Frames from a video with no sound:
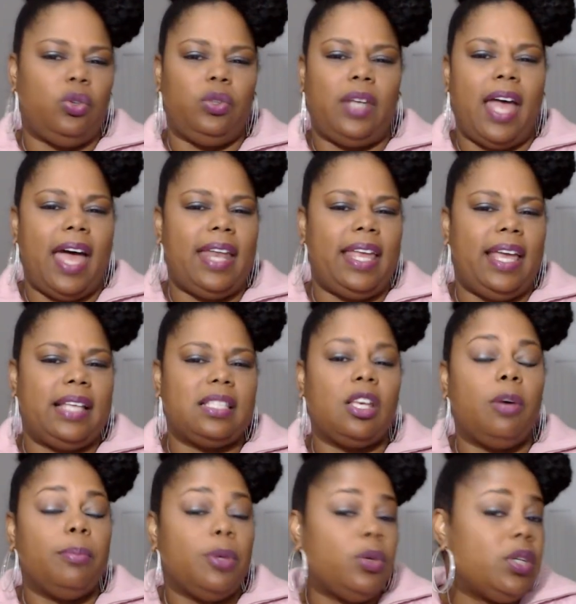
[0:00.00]
not as
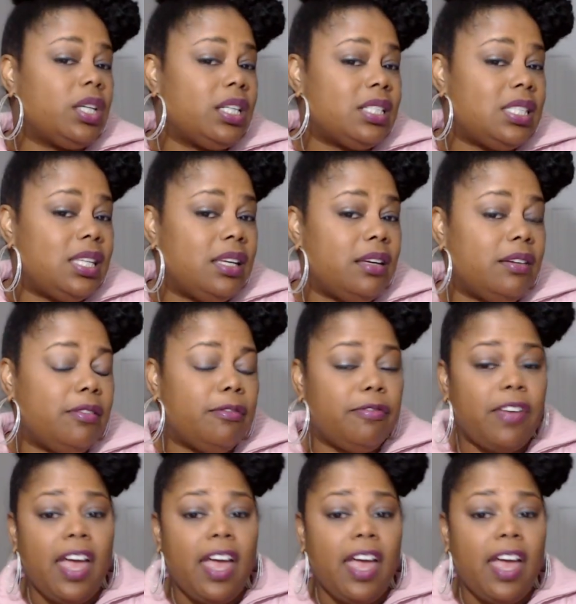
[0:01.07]
communicative